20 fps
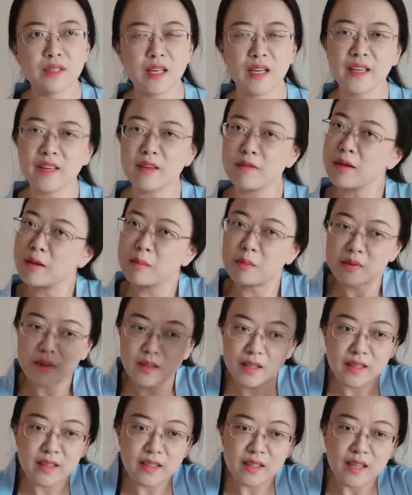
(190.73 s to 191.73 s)
I give up.
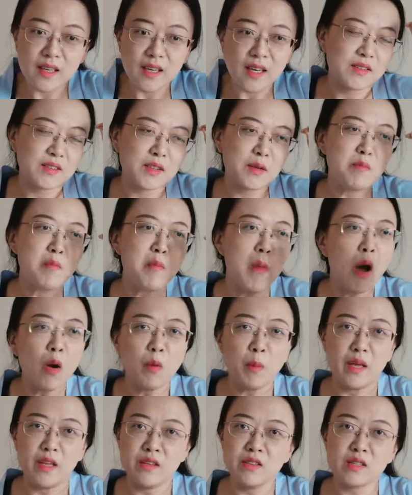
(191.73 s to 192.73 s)
Like, the
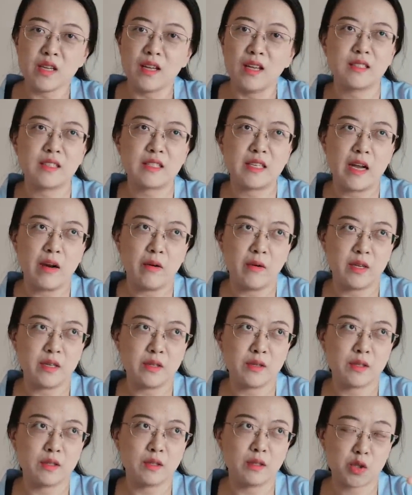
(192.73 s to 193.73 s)
moment
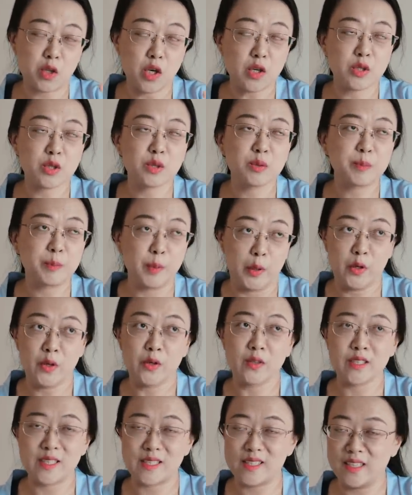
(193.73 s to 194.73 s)
Daenerys started to
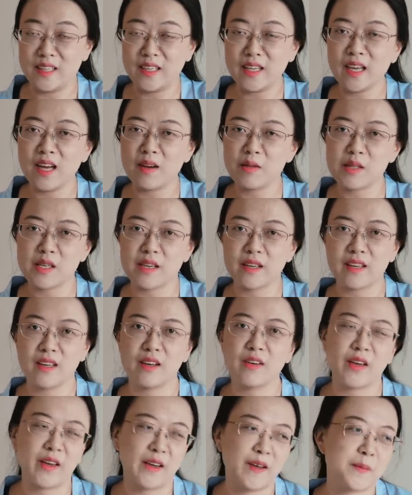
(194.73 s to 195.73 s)
burn the city, I was like,
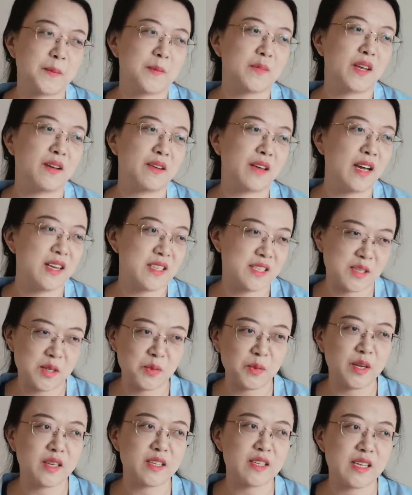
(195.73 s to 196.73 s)
okay, okay, I
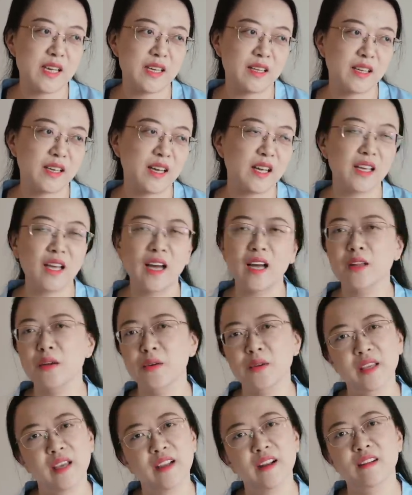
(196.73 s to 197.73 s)
see where it's heading. I, I
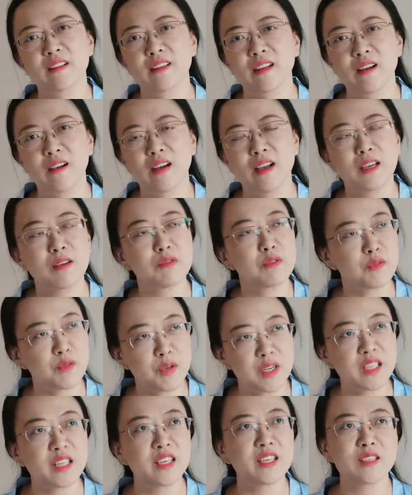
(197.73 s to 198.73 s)
don't care now. I
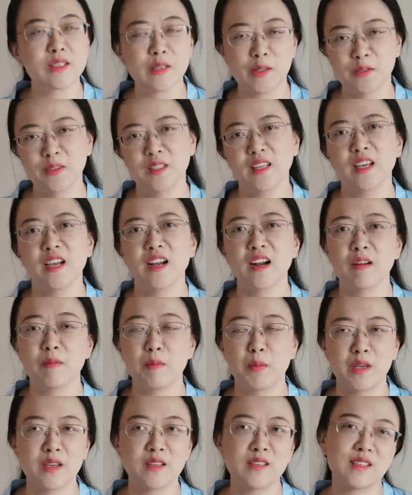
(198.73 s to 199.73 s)
really don't care,
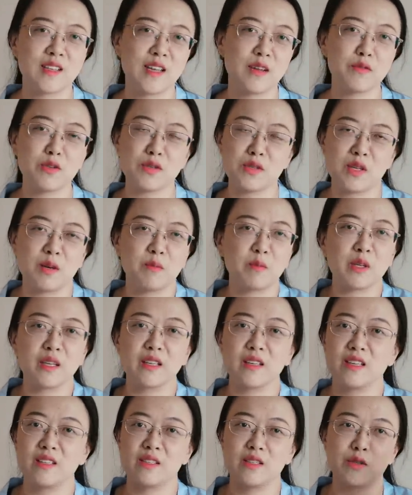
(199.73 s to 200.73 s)
because they've just
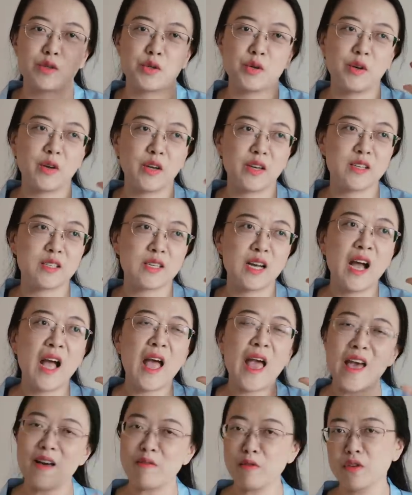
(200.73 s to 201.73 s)
completely destroyed
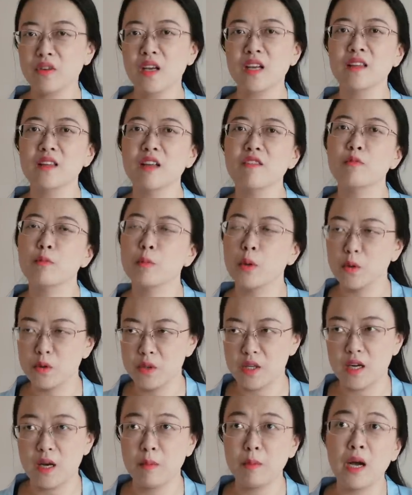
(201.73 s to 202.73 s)
everything they've
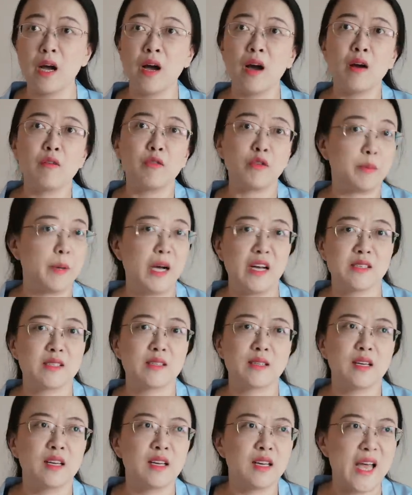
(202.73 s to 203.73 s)
built up for the
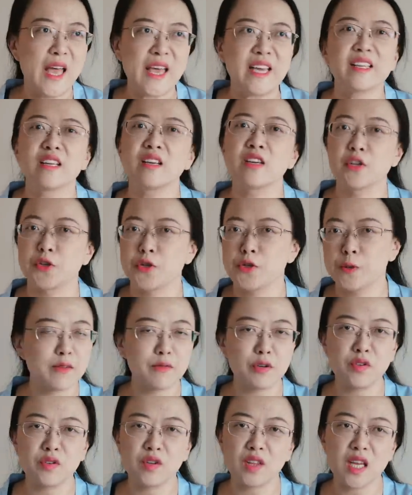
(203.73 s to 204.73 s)
past eight years.
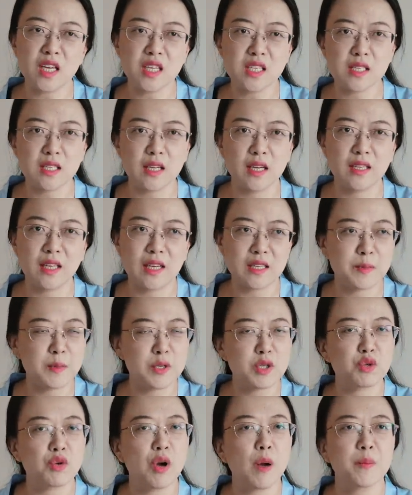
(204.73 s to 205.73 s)
Everything that, that's
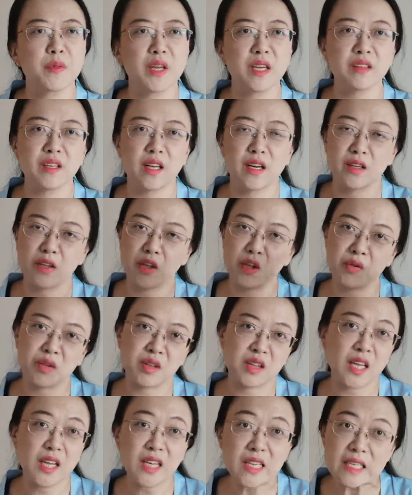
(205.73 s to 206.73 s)
been dropped in there and you
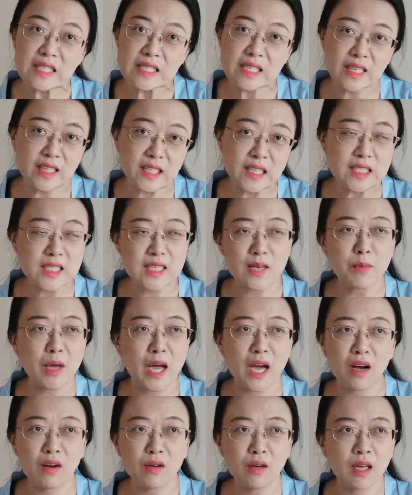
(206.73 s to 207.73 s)
think is gonna
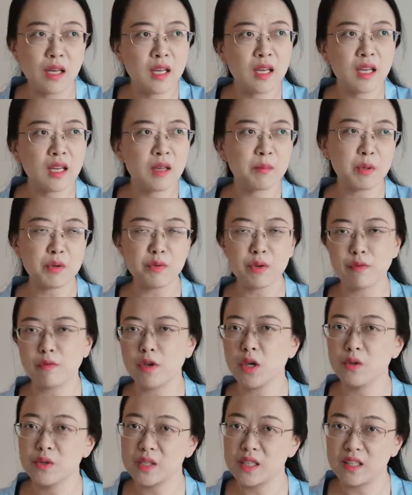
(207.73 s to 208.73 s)
somehow be
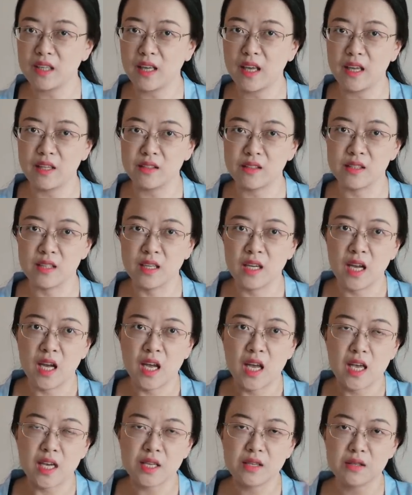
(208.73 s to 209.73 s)
reviewed at the end,
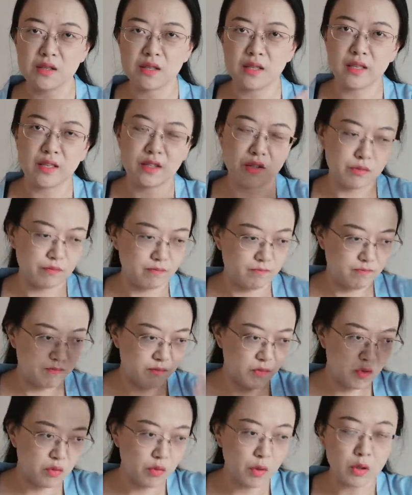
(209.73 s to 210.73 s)
it's just like
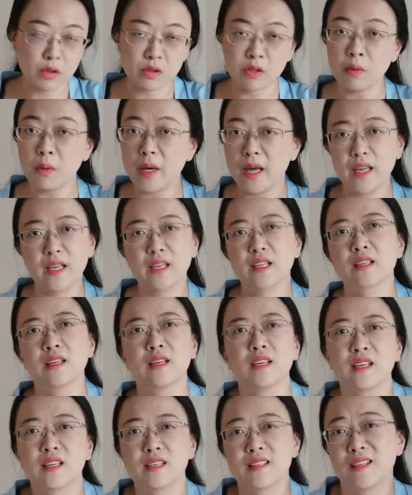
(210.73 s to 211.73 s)
thrown away,
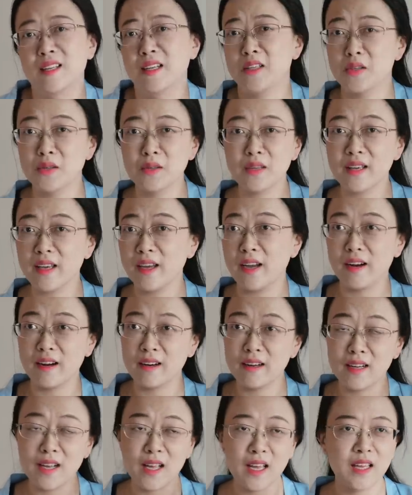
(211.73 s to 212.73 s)
because I don't
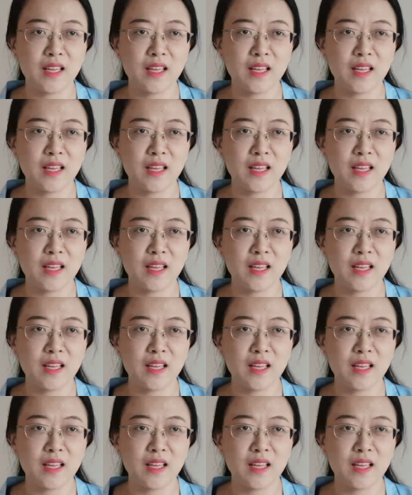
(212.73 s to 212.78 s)
care.